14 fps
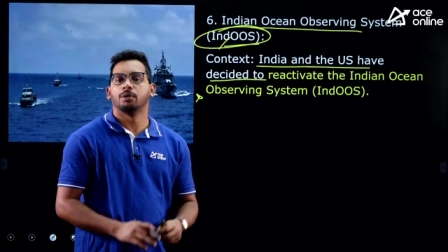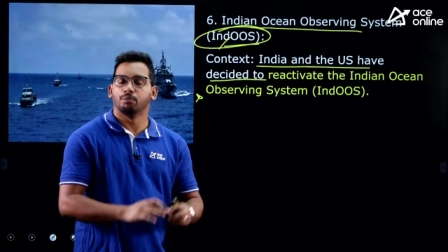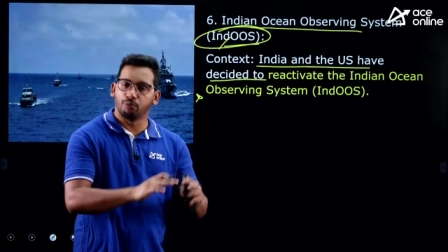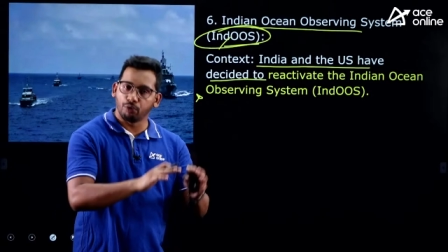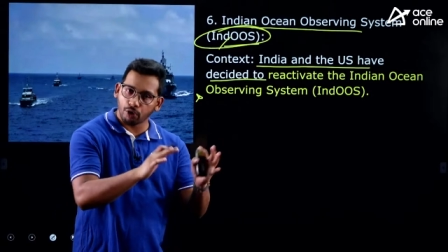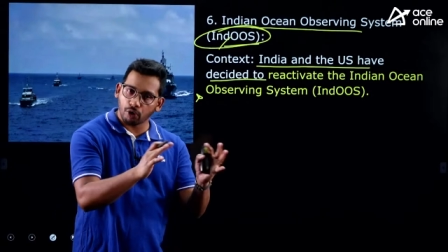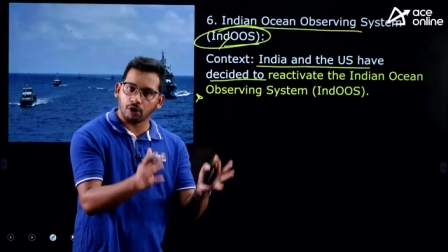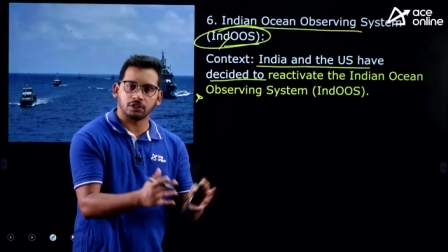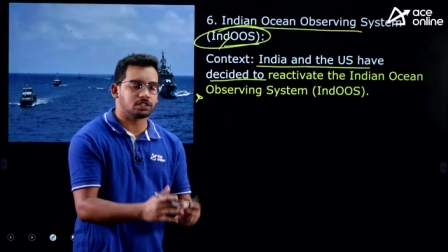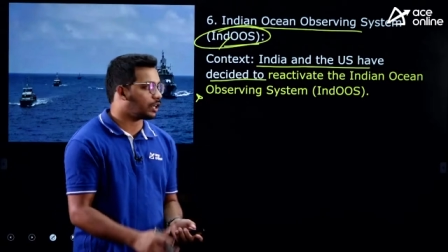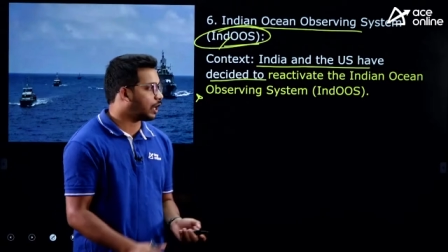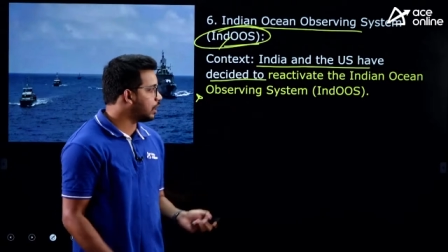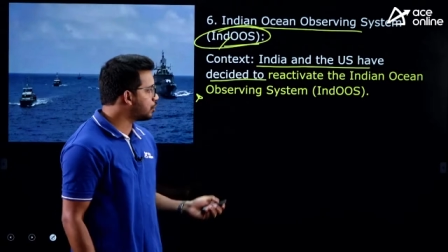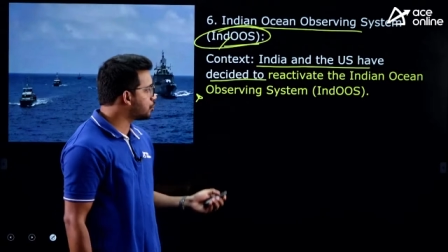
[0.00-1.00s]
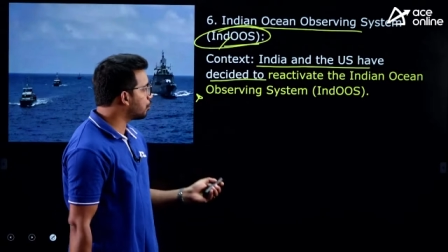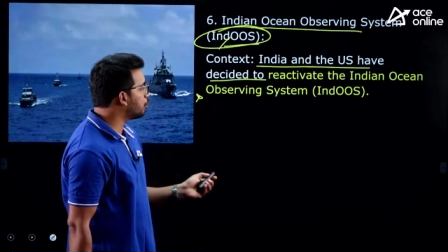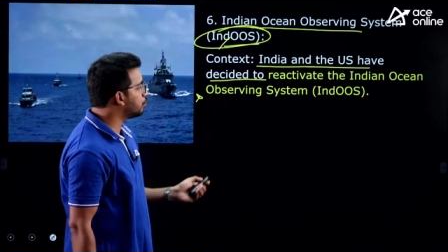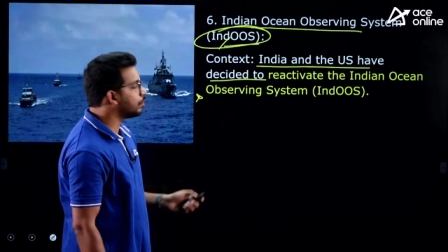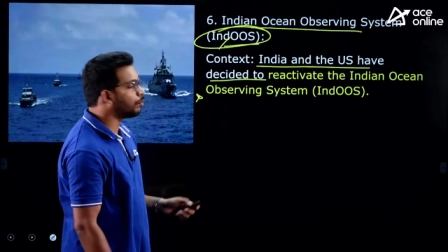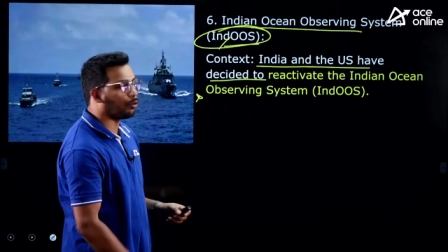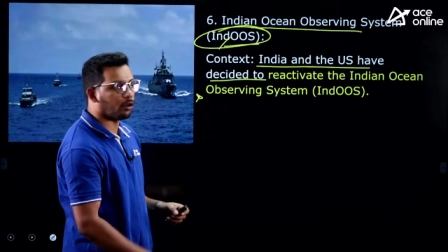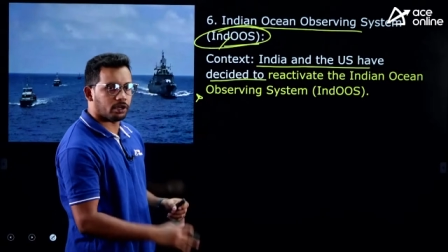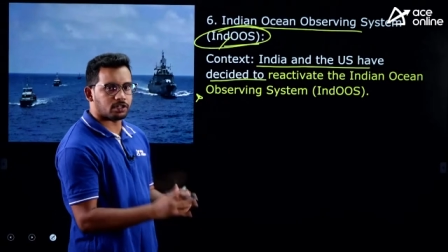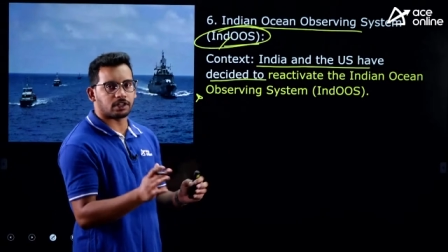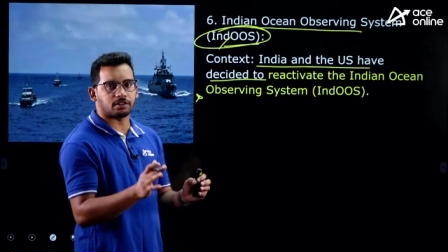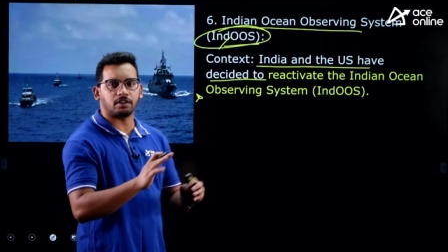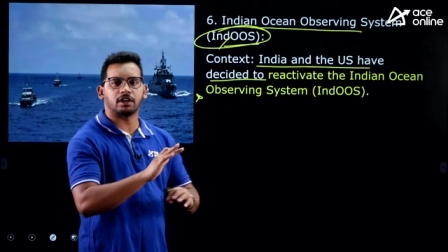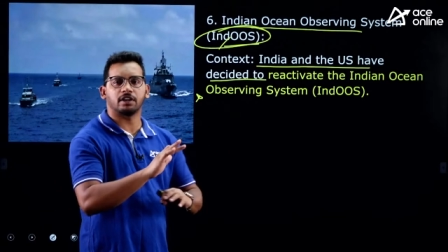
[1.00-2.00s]
buoys I will show you the buoys
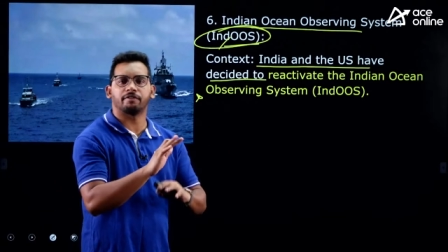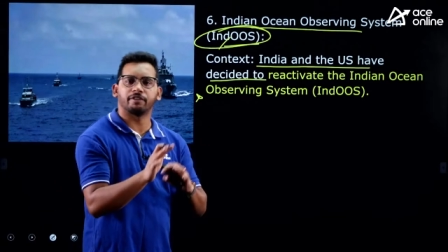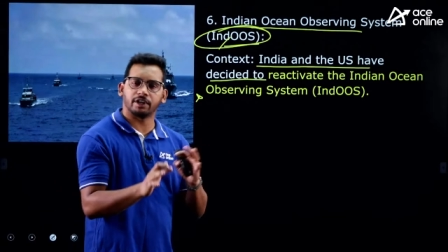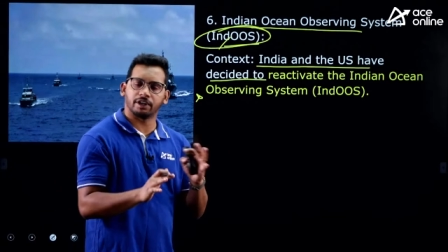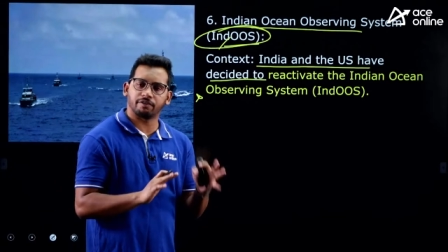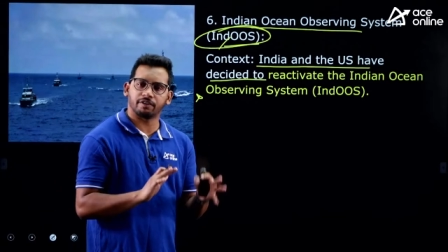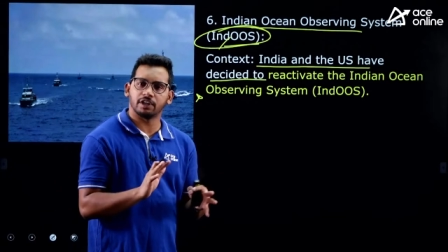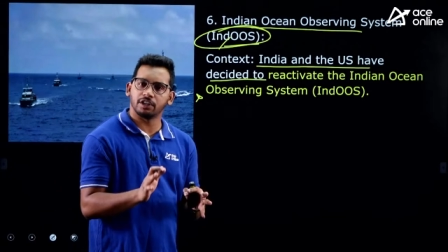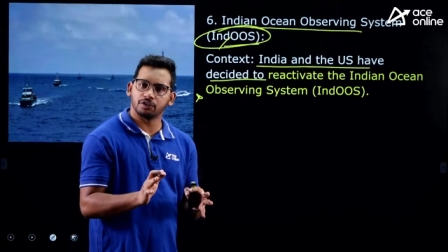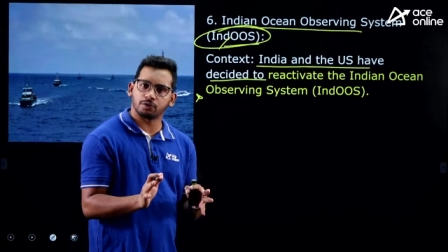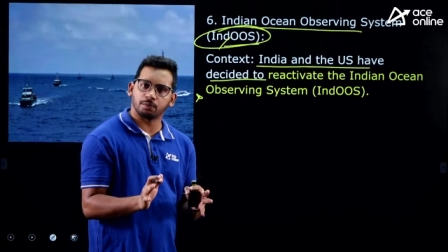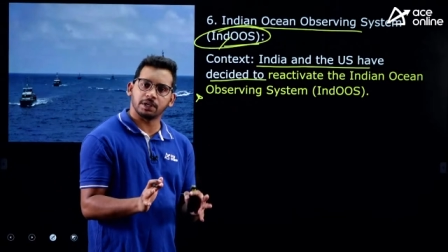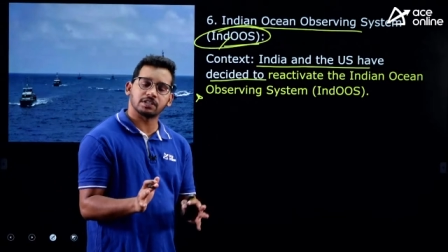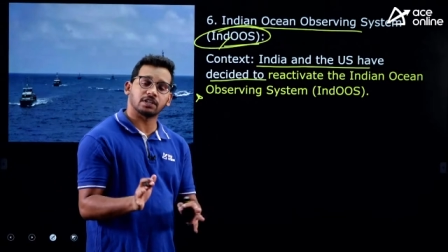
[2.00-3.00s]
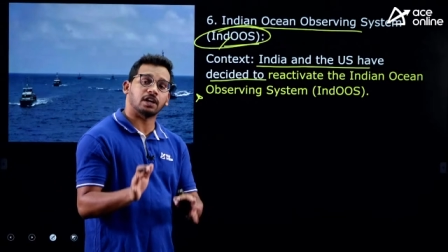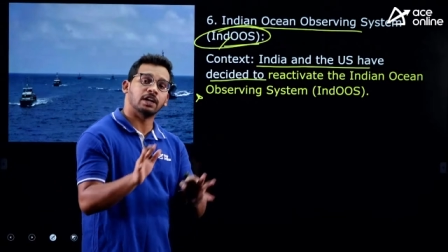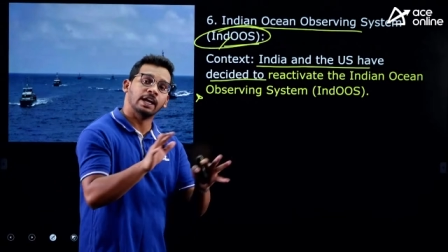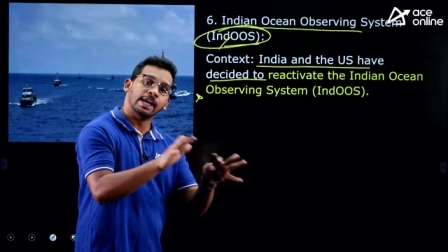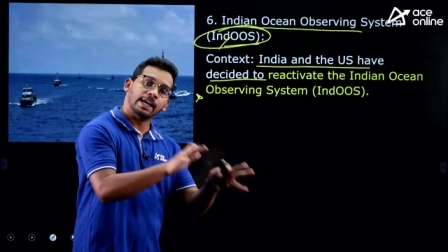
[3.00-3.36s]
as well different instruments are